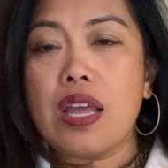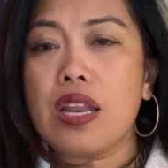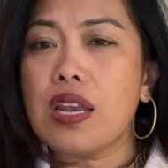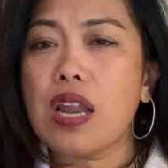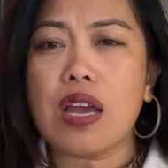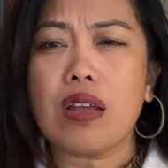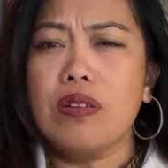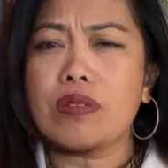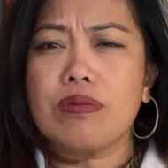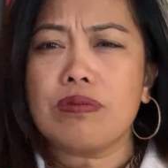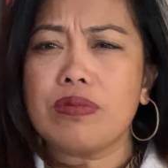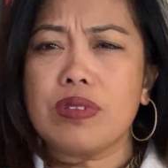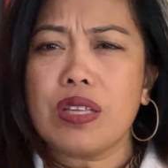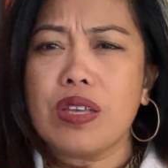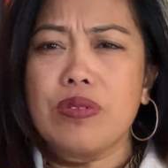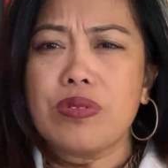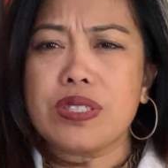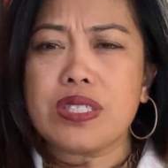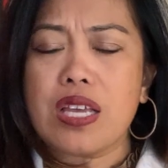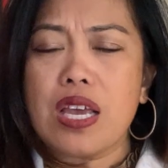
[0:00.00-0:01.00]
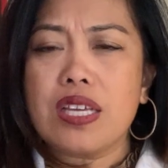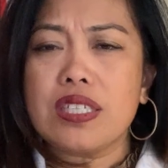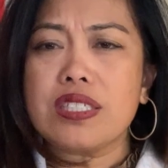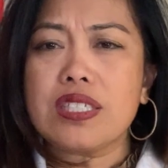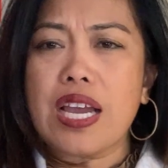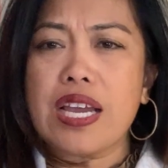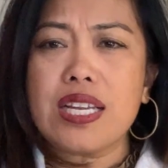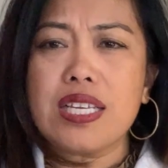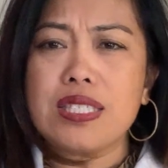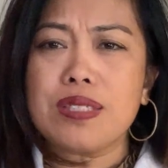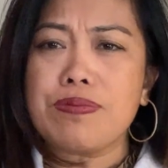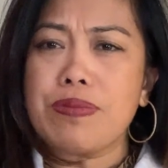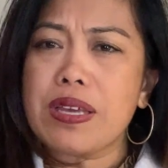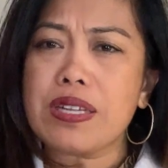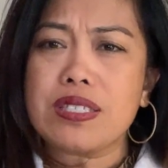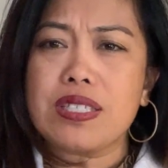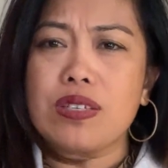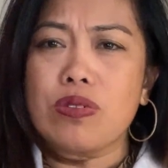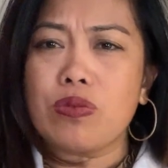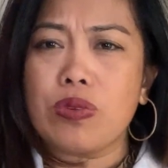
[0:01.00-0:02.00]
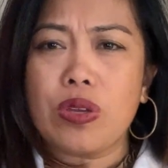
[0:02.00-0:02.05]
Not It was Chinese medicine.